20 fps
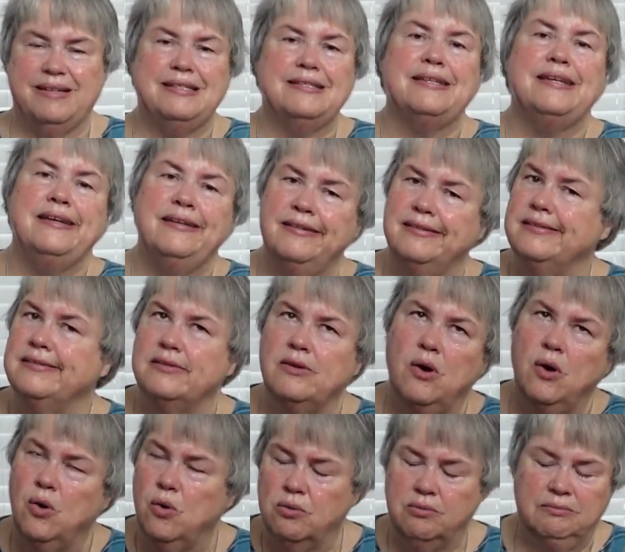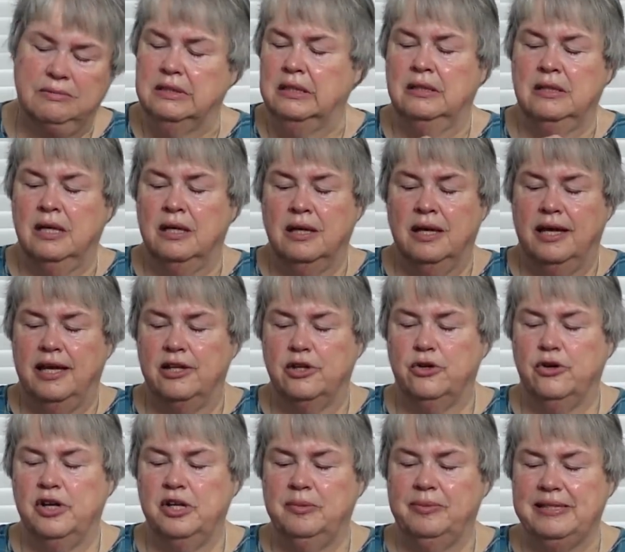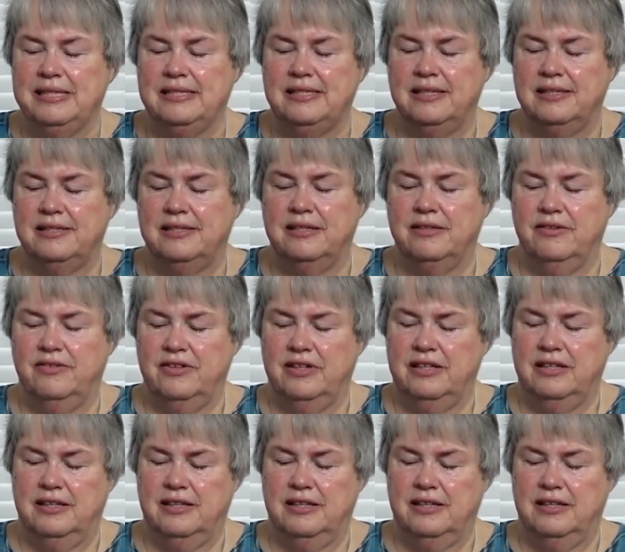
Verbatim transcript: skin is so incredibly sensitive.